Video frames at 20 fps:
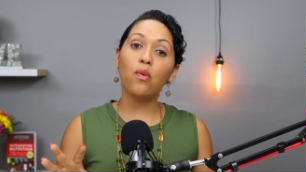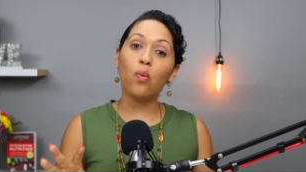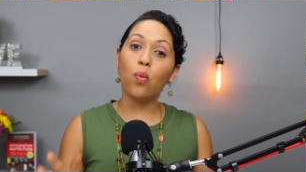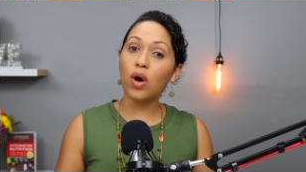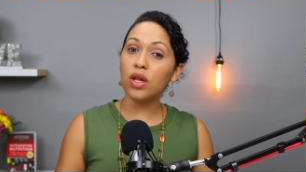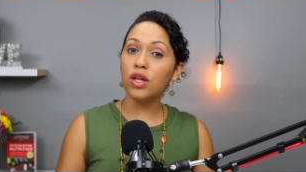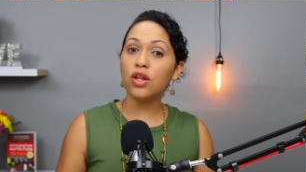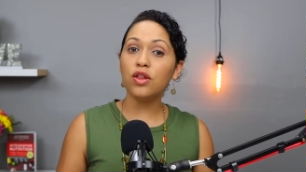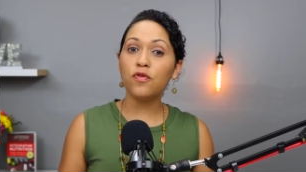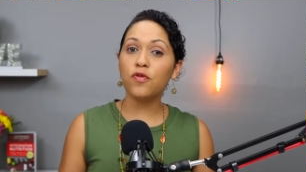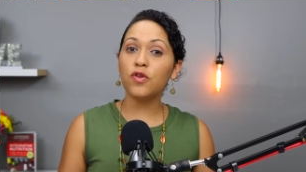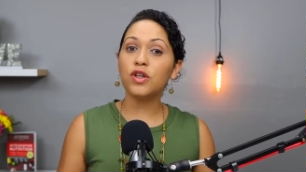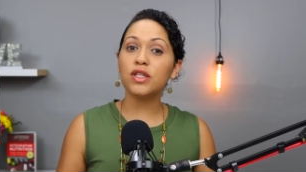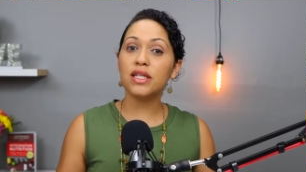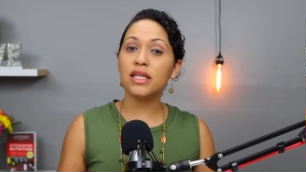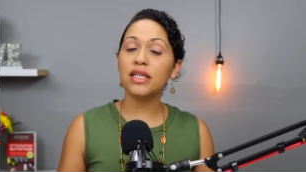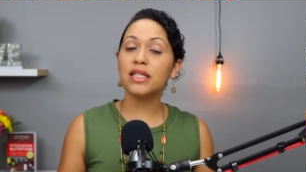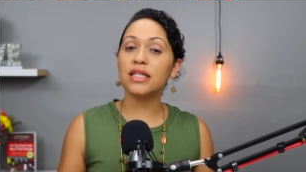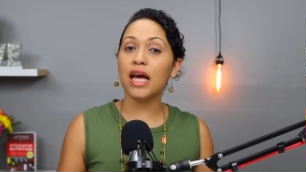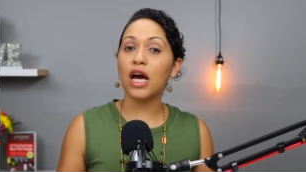one of the first
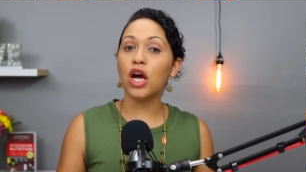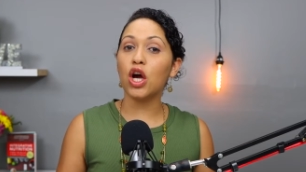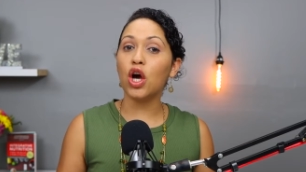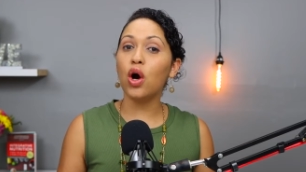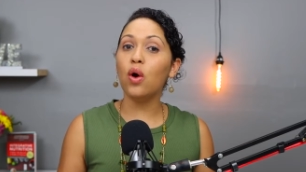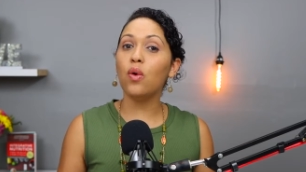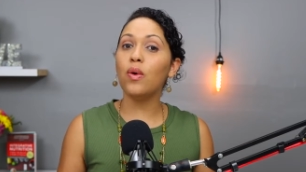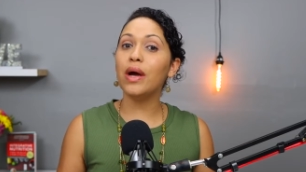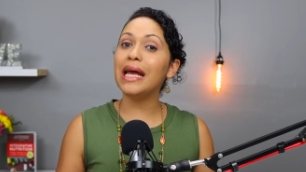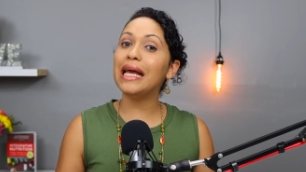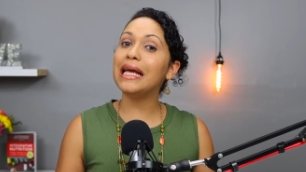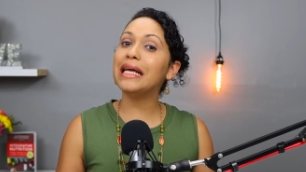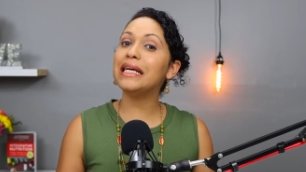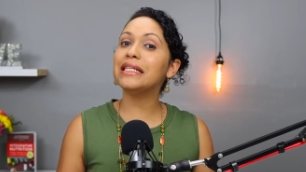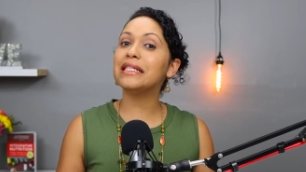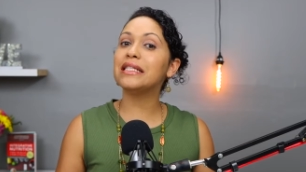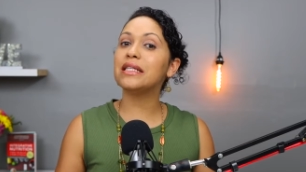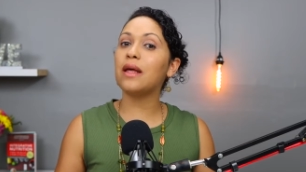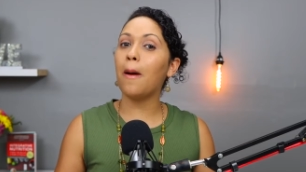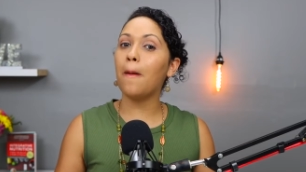things that go
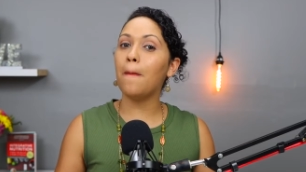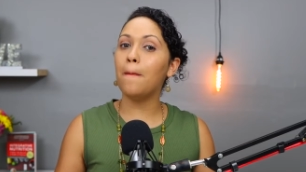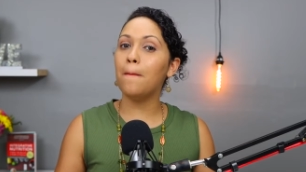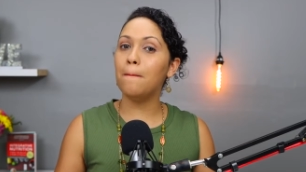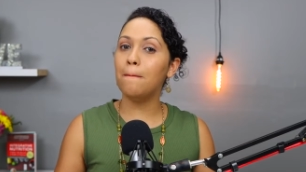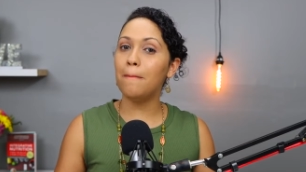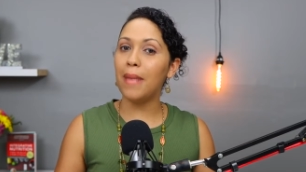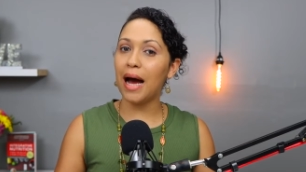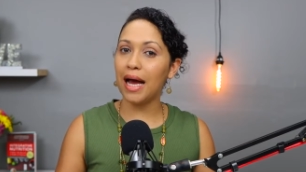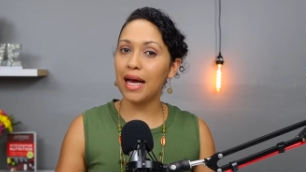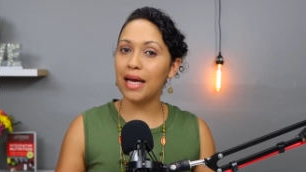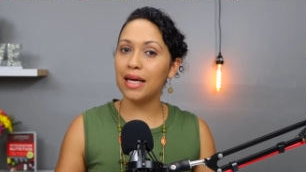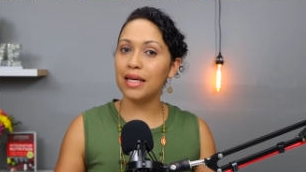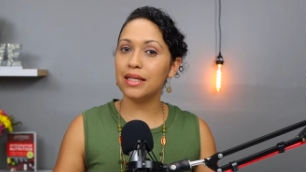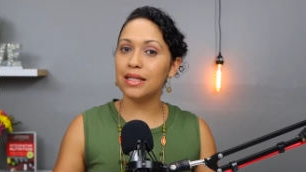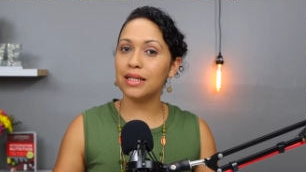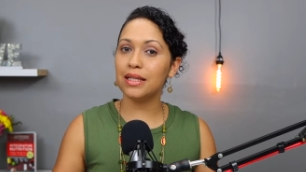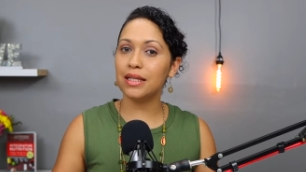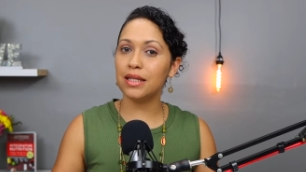is my